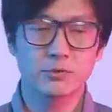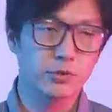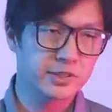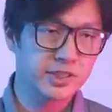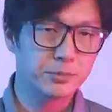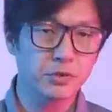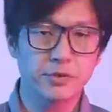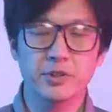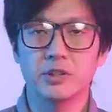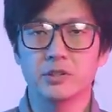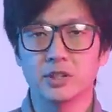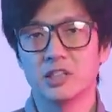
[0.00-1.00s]
Like for example,
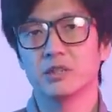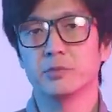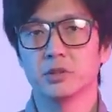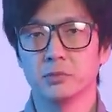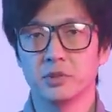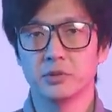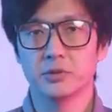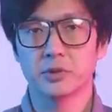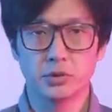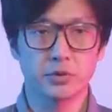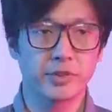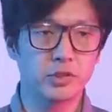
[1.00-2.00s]
the 90 millimeter
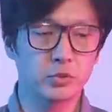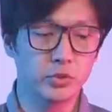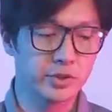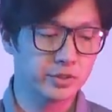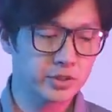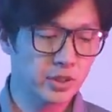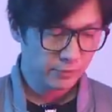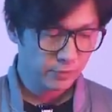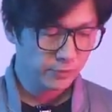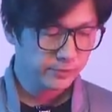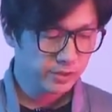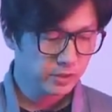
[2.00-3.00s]
urethane wheels. If
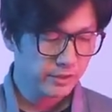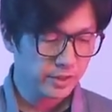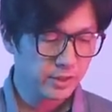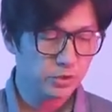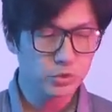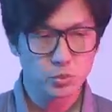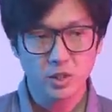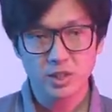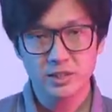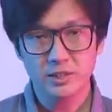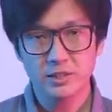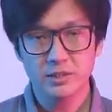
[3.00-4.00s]
you feel that your
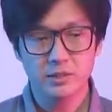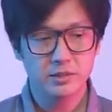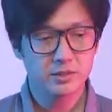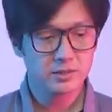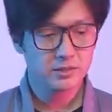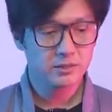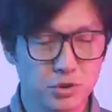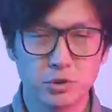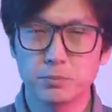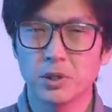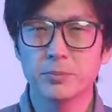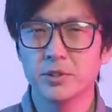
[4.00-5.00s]
ride is too
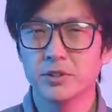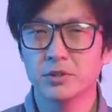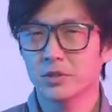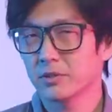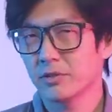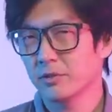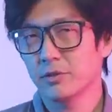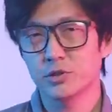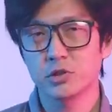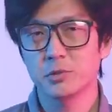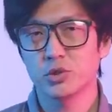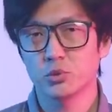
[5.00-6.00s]
bumpy or there's
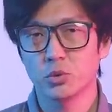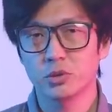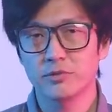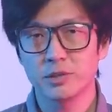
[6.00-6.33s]
too much road